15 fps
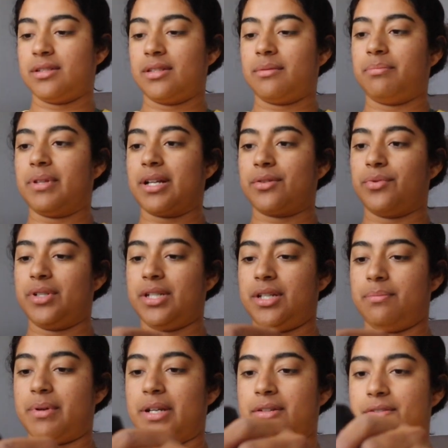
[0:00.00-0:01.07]
The black Whitney
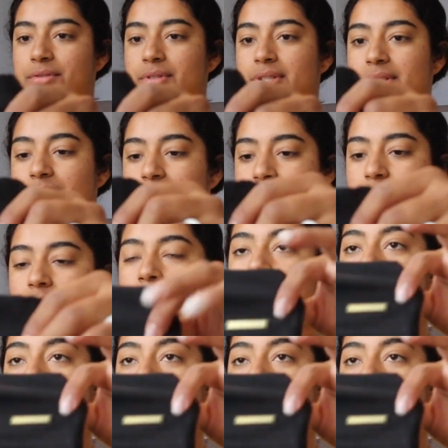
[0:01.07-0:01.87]
biker shorts, okay?